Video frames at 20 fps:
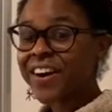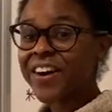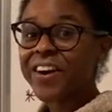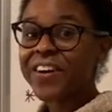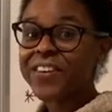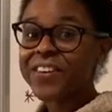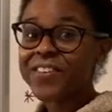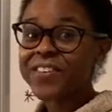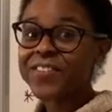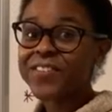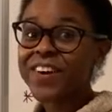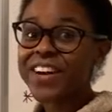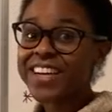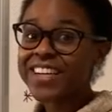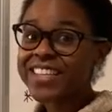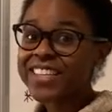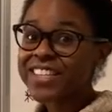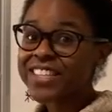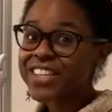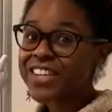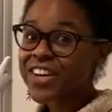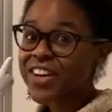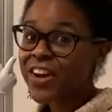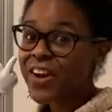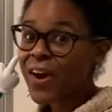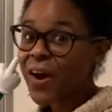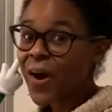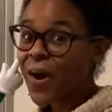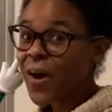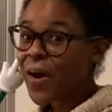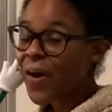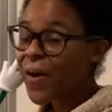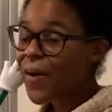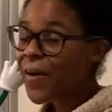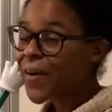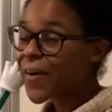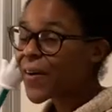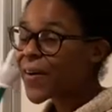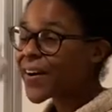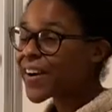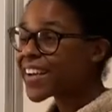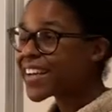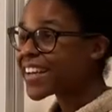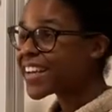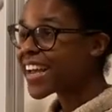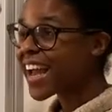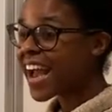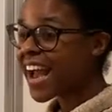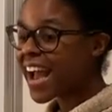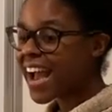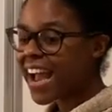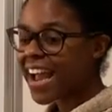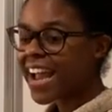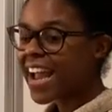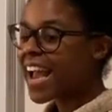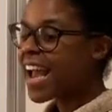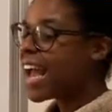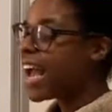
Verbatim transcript: Are you ready to go? Yay!